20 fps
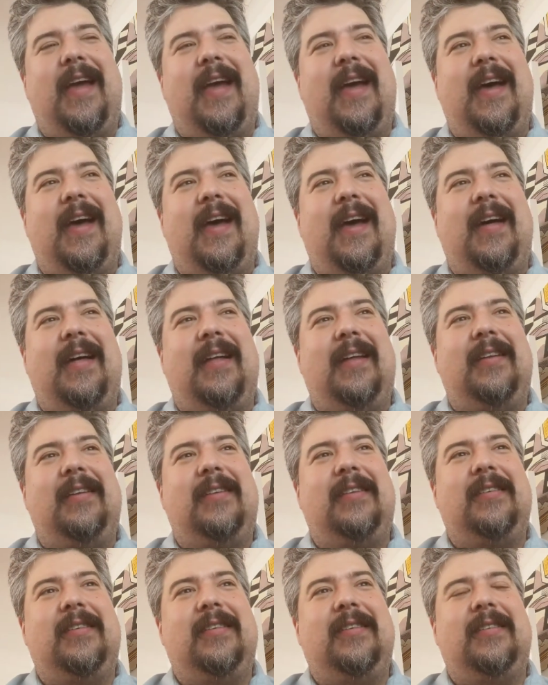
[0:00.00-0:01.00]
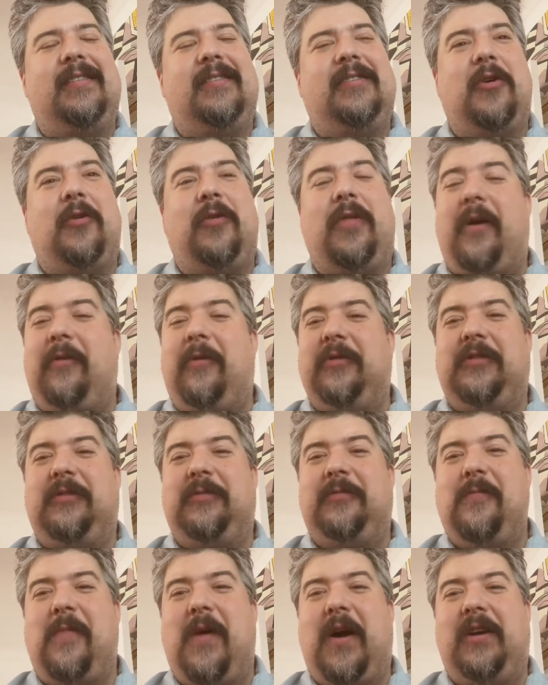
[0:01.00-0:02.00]
And so that
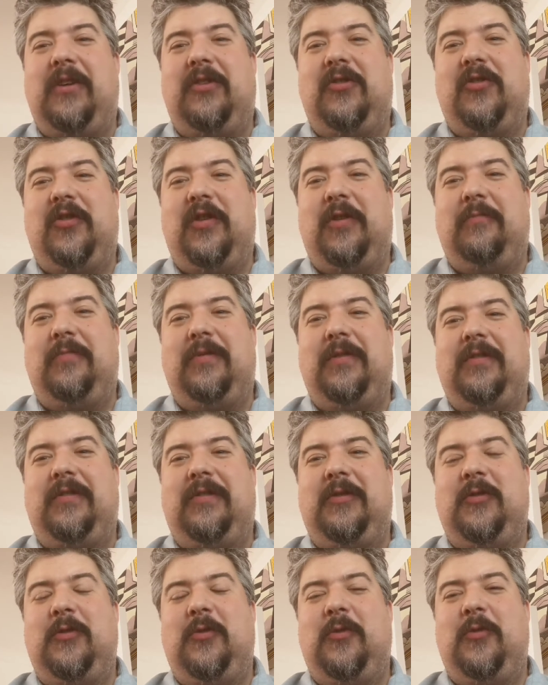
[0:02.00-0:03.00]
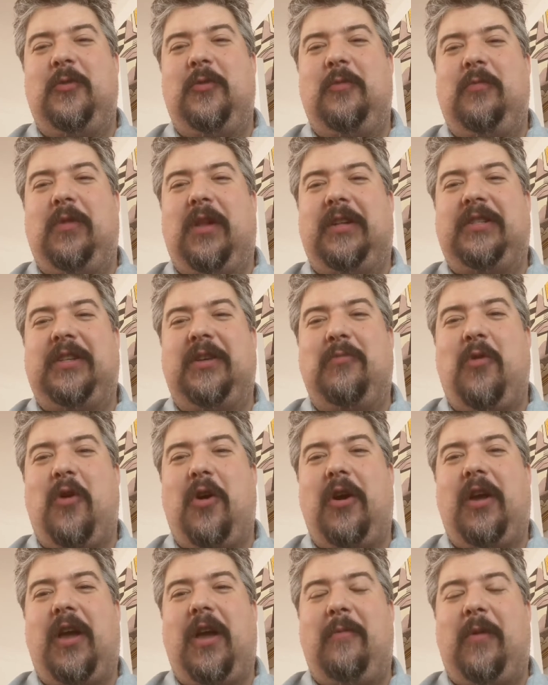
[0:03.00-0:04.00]
was my trip to Bletchley
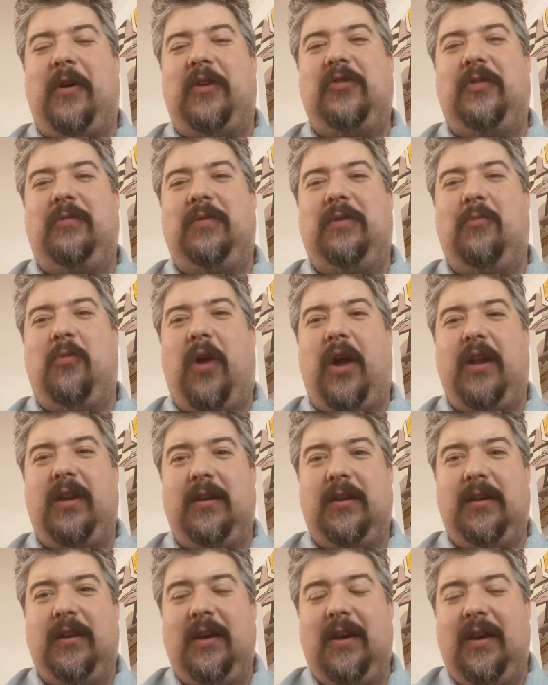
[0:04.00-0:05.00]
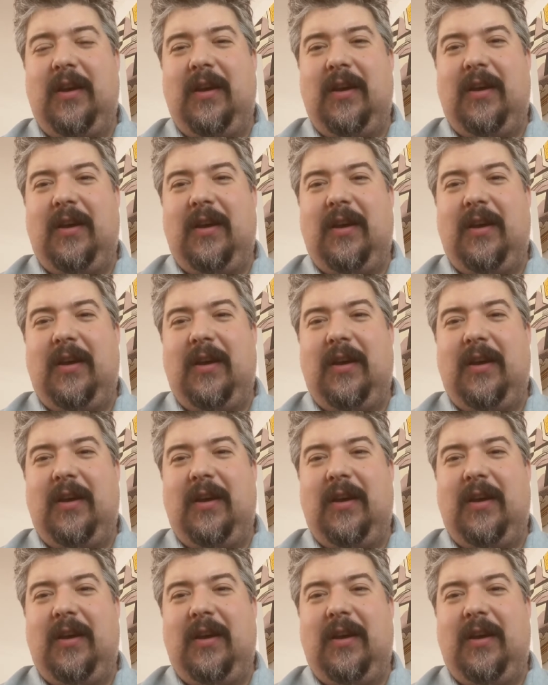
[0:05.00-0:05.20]
Park and my trip to Brighton.